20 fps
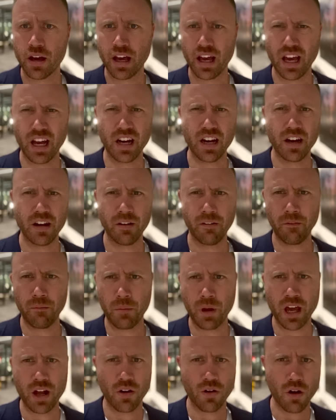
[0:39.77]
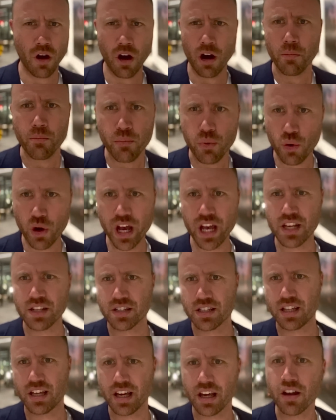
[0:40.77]
an inner arm
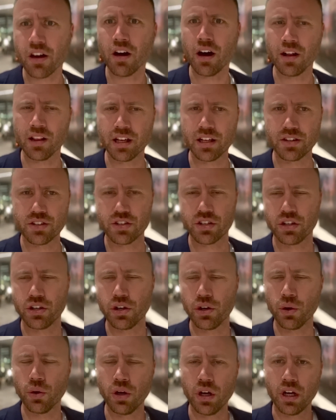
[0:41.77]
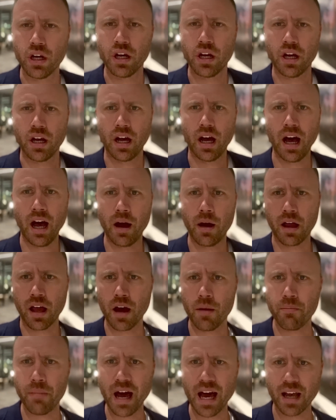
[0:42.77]
brace, they call it, to
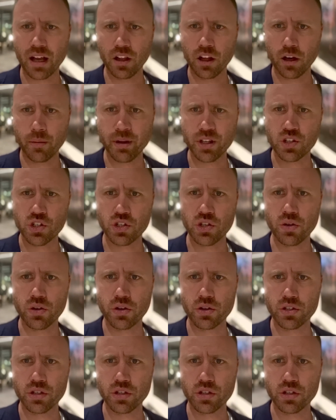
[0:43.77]
come back a little bit sooner.